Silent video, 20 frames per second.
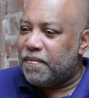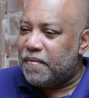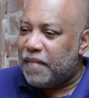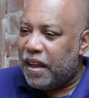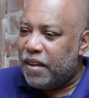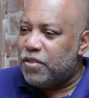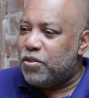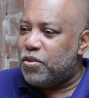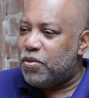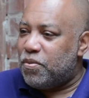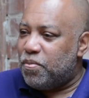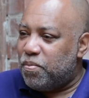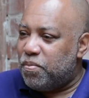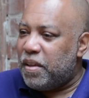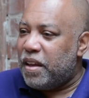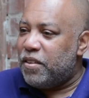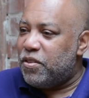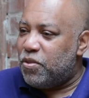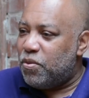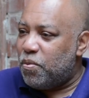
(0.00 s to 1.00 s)
that's
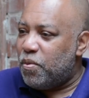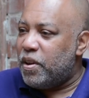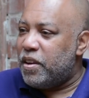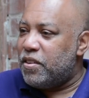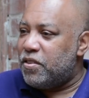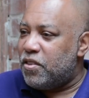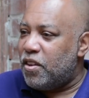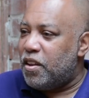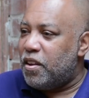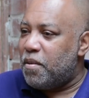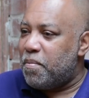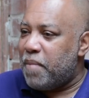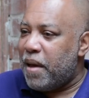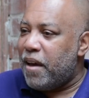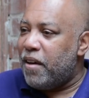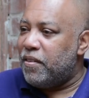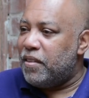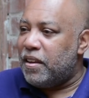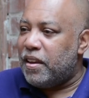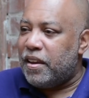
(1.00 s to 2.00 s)
what it's all
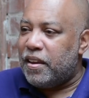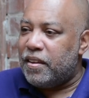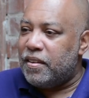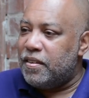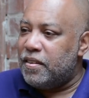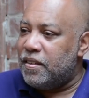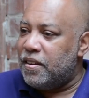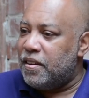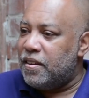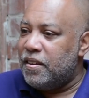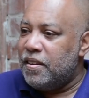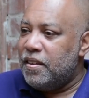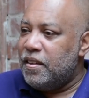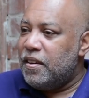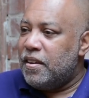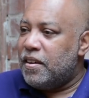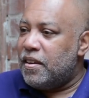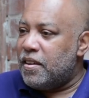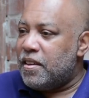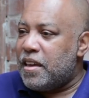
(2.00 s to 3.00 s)
about. And
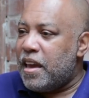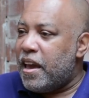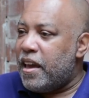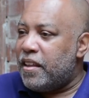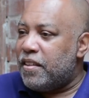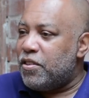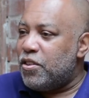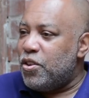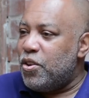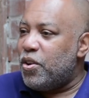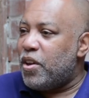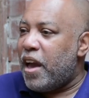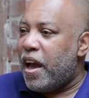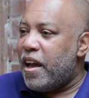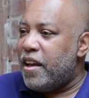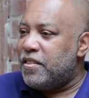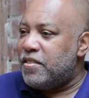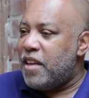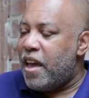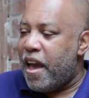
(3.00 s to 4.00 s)
again, you
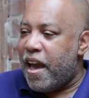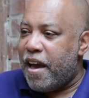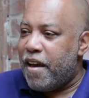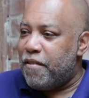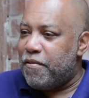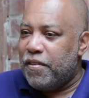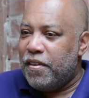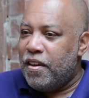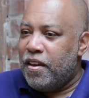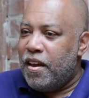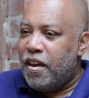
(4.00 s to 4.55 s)
guys have,